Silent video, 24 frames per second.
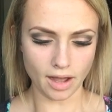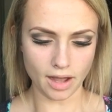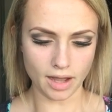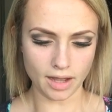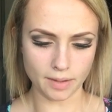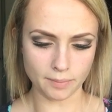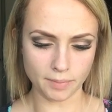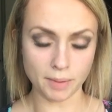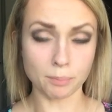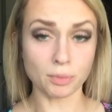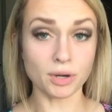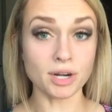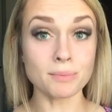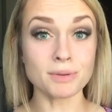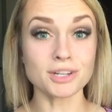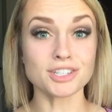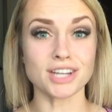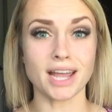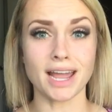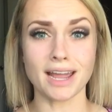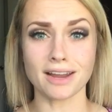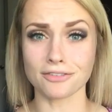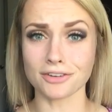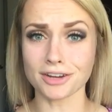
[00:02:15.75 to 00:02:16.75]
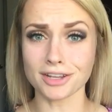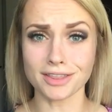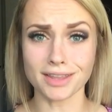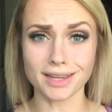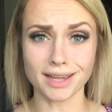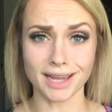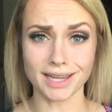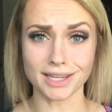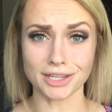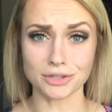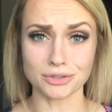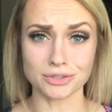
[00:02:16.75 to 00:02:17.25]
And pretty much
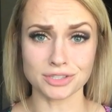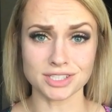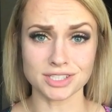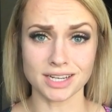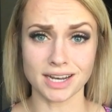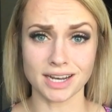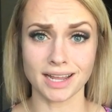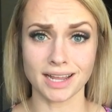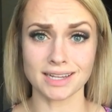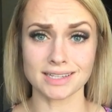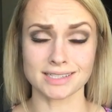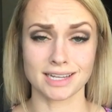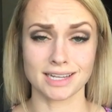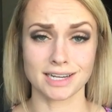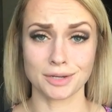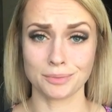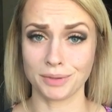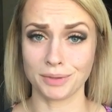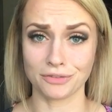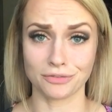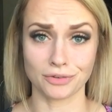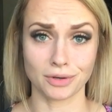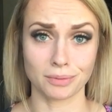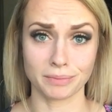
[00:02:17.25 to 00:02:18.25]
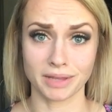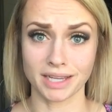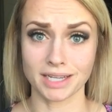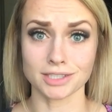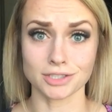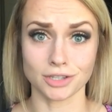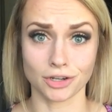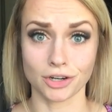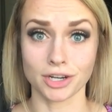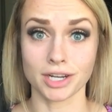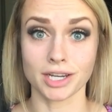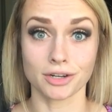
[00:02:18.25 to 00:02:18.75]
everything I use today is gonna be from
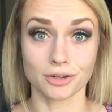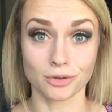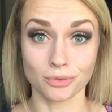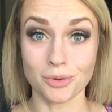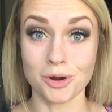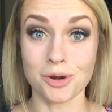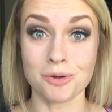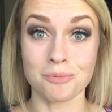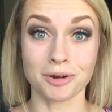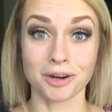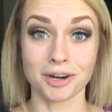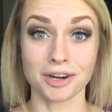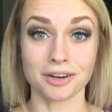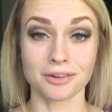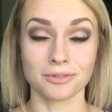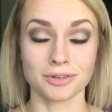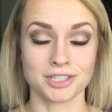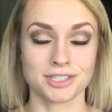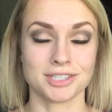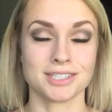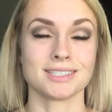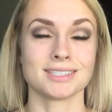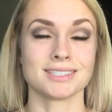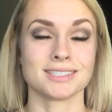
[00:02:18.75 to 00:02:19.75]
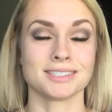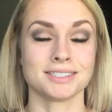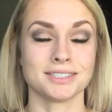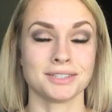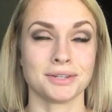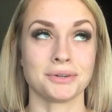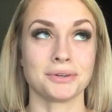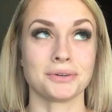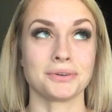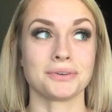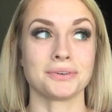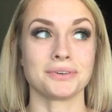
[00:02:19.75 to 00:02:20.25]
like Target or Walmart, which is
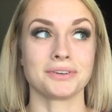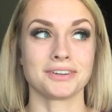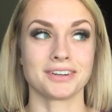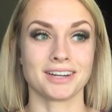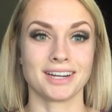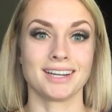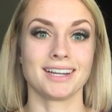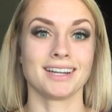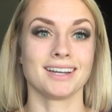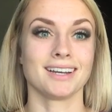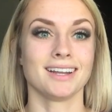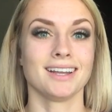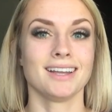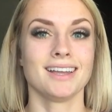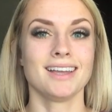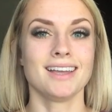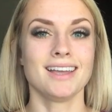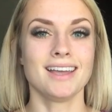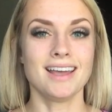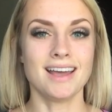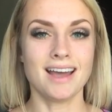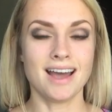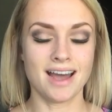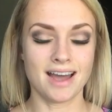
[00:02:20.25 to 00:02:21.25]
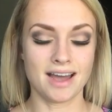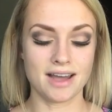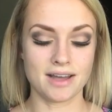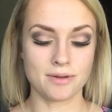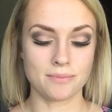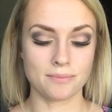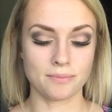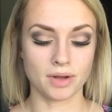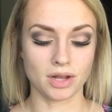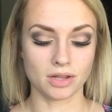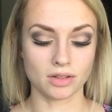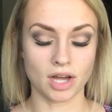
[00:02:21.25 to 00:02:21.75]
so great.
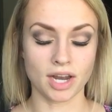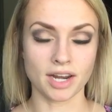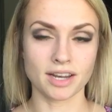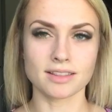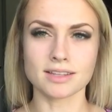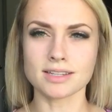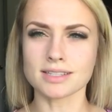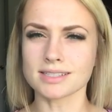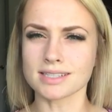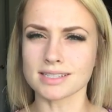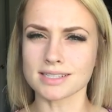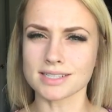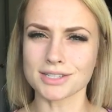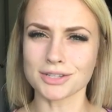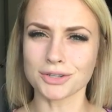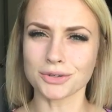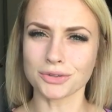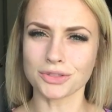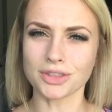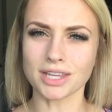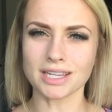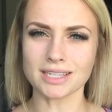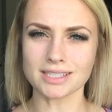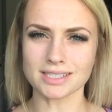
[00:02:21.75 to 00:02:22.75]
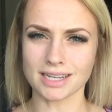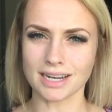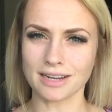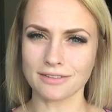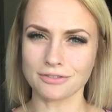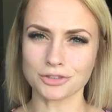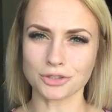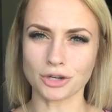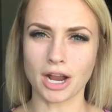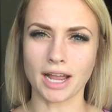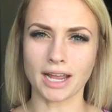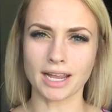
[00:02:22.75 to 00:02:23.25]
A lot of this is new things that
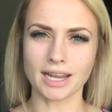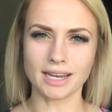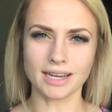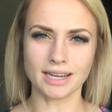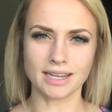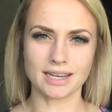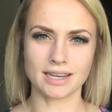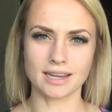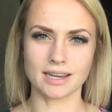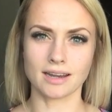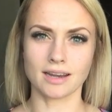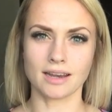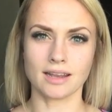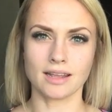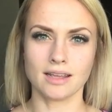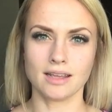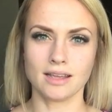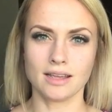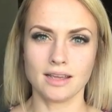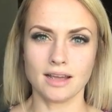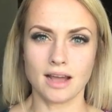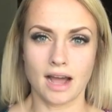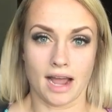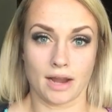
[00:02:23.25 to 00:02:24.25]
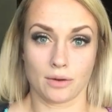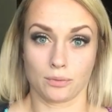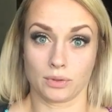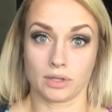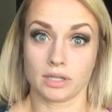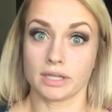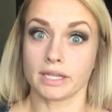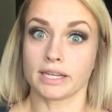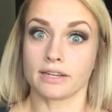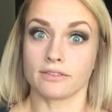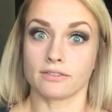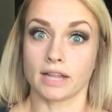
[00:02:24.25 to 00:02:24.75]
I've tried and I
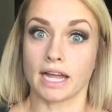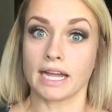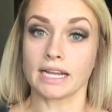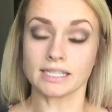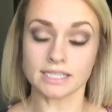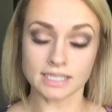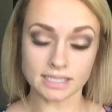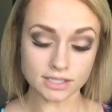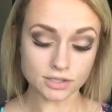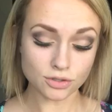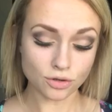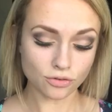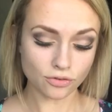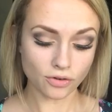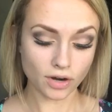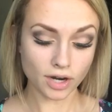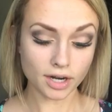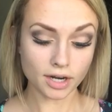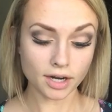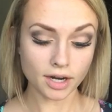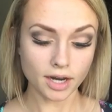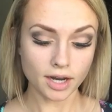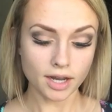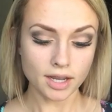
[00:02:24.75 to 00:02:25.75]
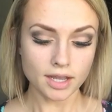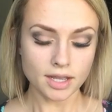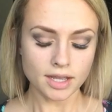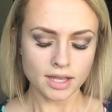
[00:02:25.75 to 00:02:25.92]
really have liked it so far.